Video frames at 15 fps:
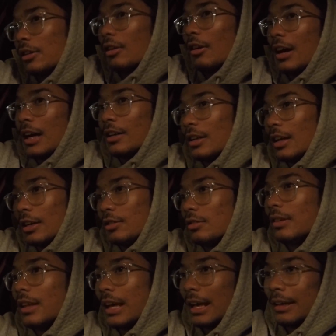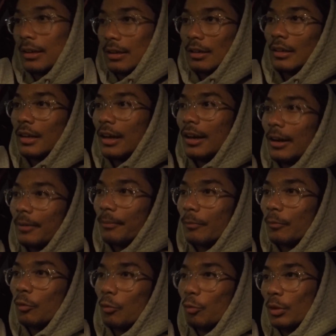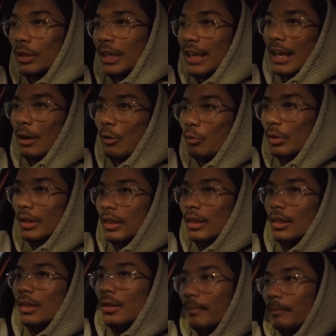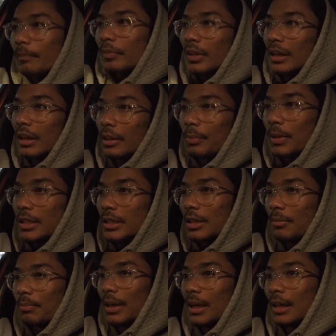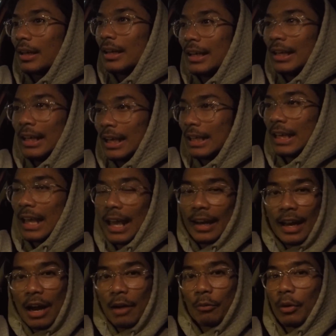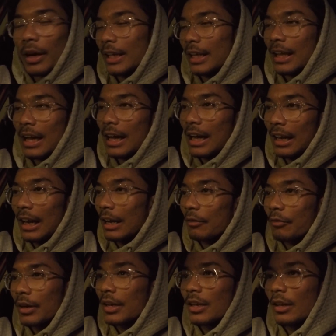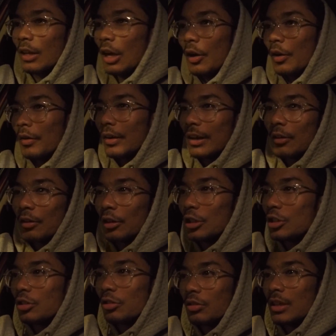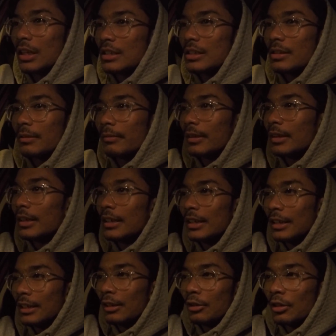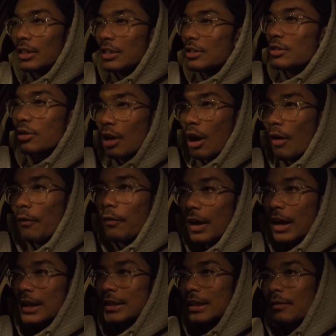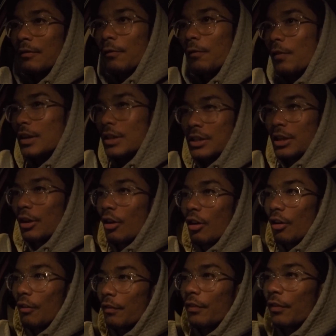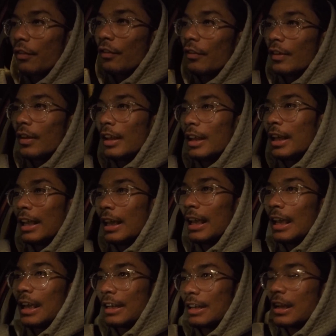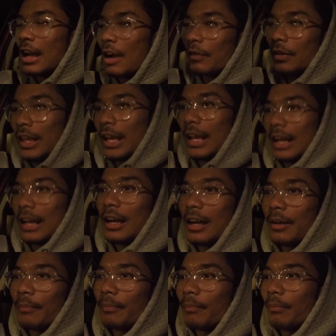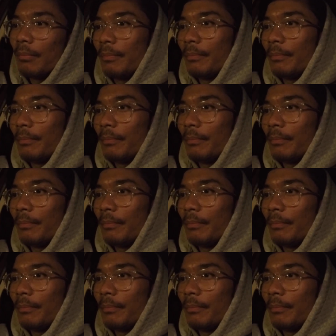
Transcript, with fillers: you know I, I do like um, working out with another person but yeah now nah, running I like running alone because you can you can just go fast and finish it off and cover that um,